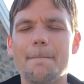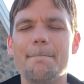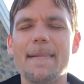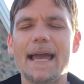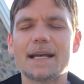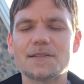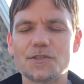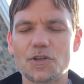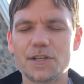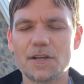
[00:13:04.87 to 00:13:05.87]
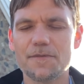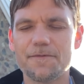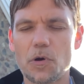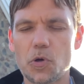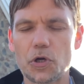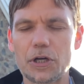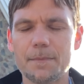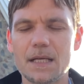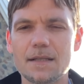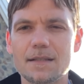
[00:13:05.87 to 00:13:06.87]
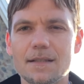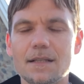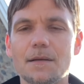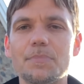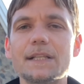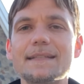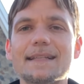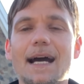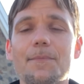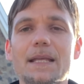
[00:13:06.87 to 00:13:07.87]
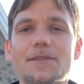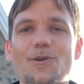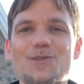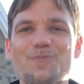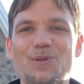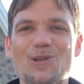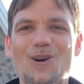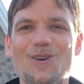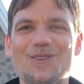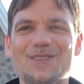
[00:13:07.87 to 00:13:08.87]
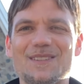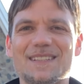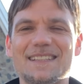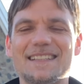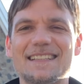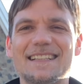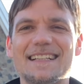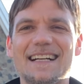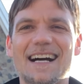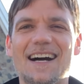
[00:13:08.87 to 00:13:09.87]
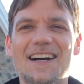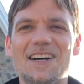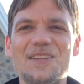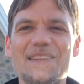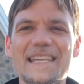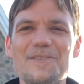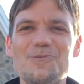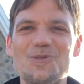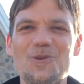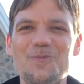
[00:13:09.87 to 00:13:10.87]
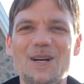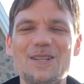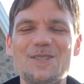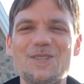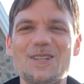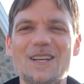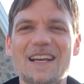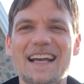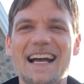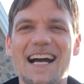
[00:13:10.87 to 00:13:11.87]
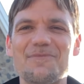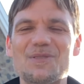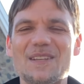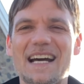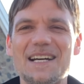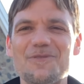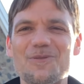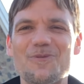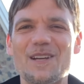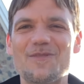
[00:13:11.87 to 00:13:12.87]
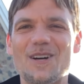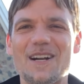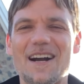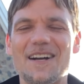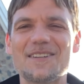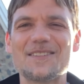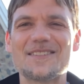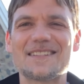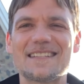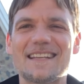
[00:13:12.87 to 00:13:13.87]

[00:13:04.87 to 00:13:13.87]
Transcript: master your form, please comment those below. Thank you so much. I'm Scott with Wavewater Arts.